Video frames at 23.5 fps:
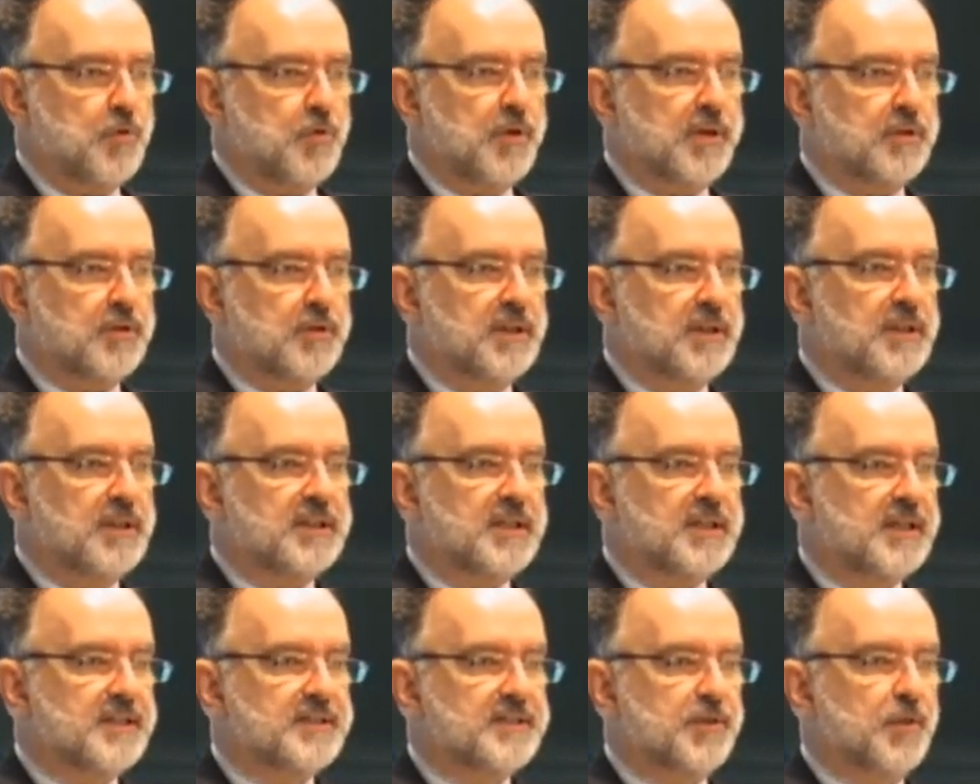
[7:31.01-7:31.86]
Weather
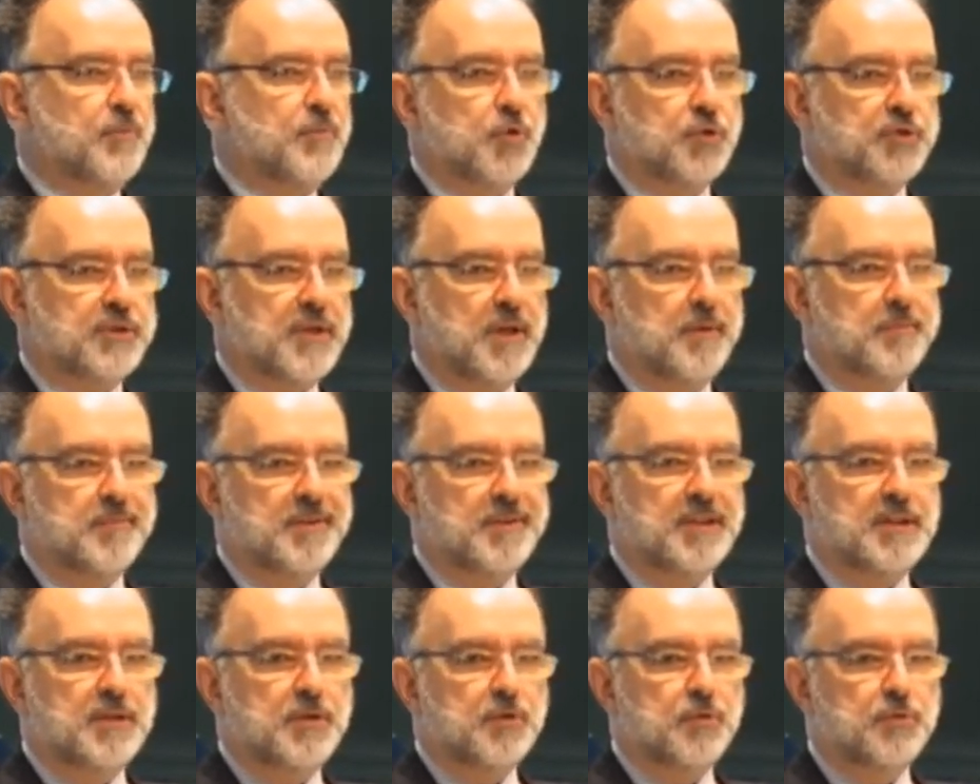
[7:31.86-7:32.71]
data is the most
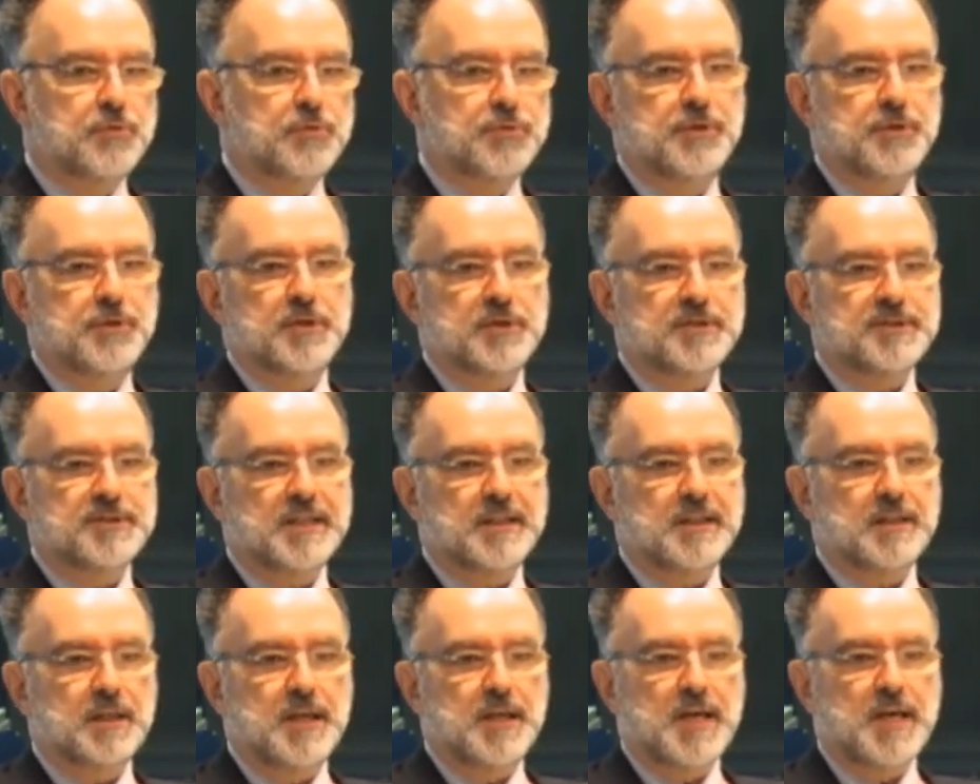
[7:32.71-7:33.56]
commonly used
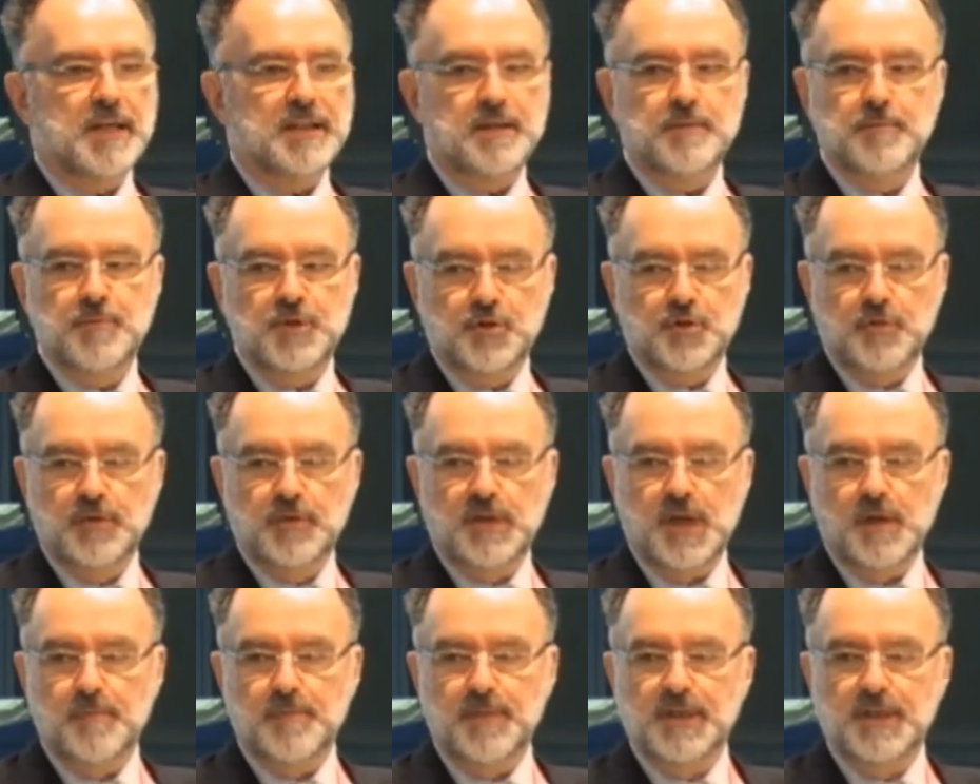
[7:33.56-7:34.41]
satellite
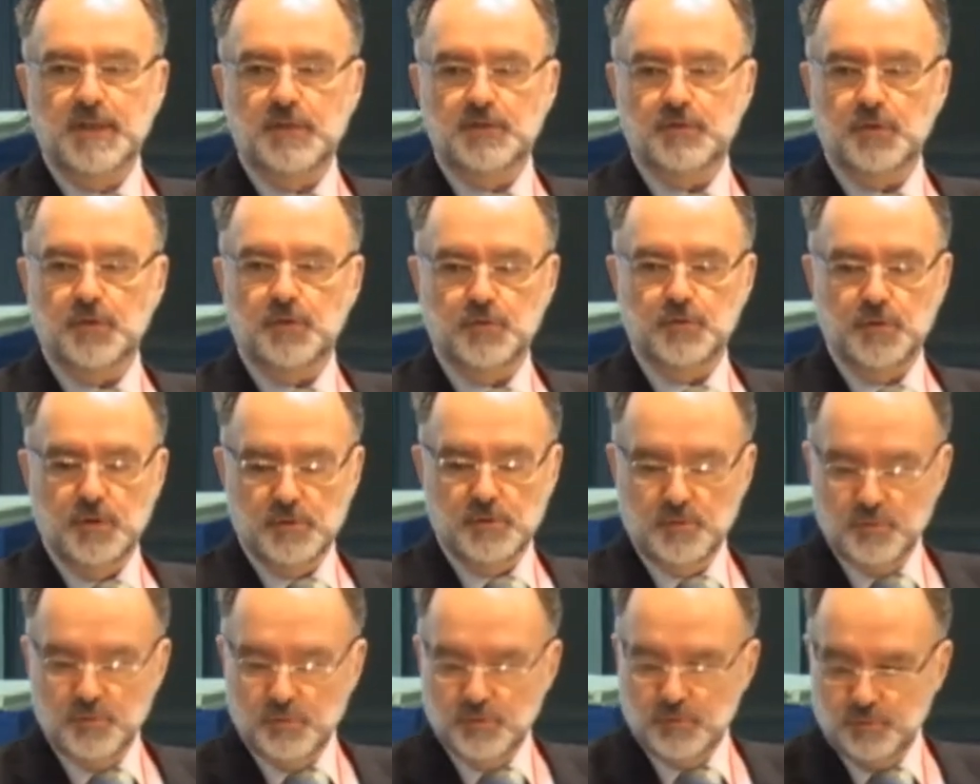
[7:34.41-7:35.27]
imagery coming, so
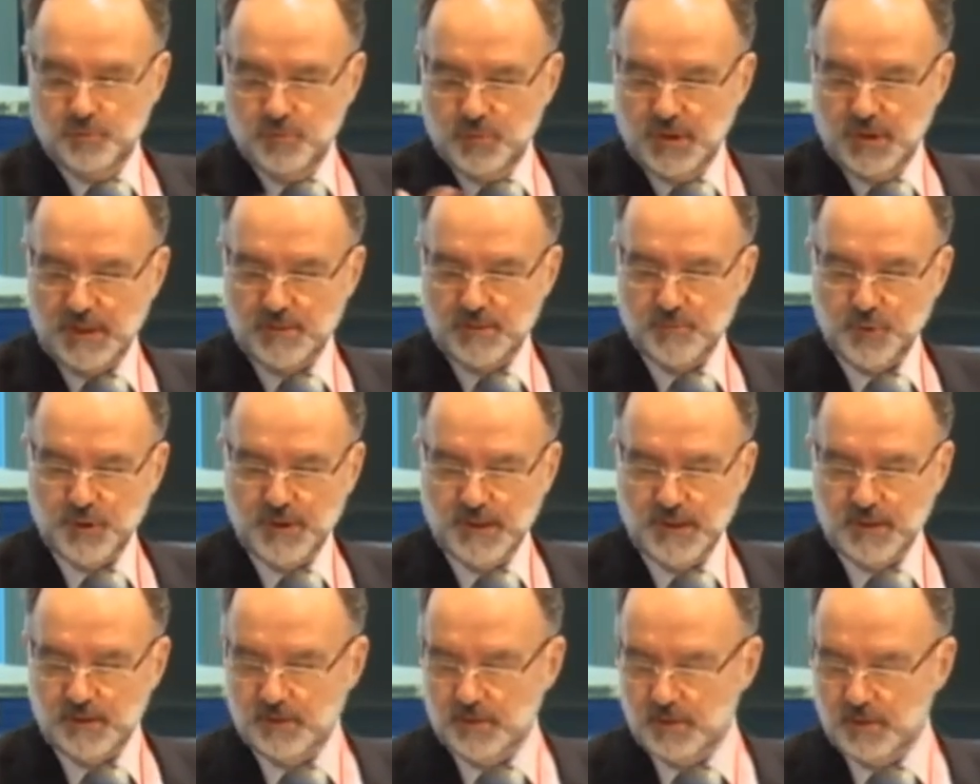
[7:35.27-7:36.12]
we can
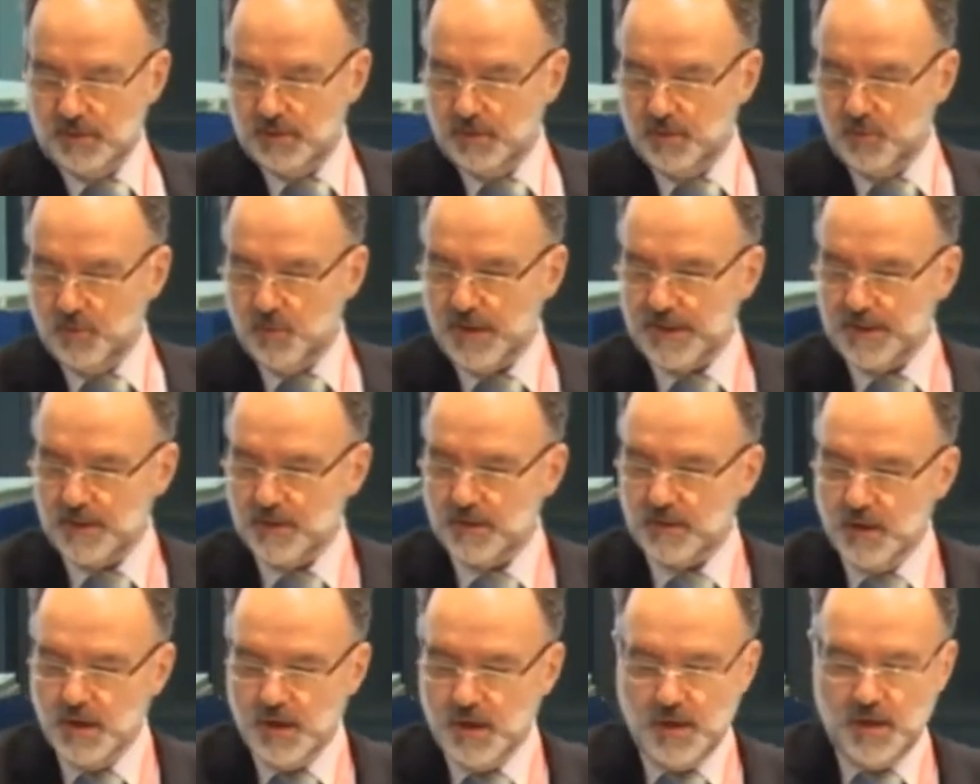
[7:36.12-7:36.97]
predict the
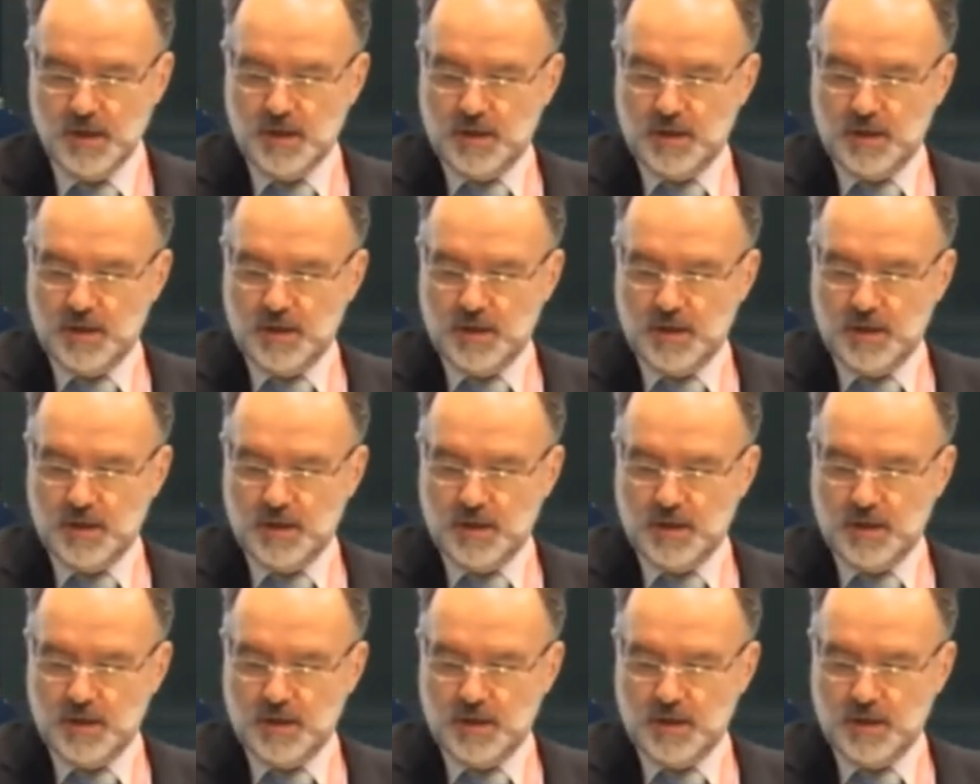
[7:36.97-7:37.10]
weather.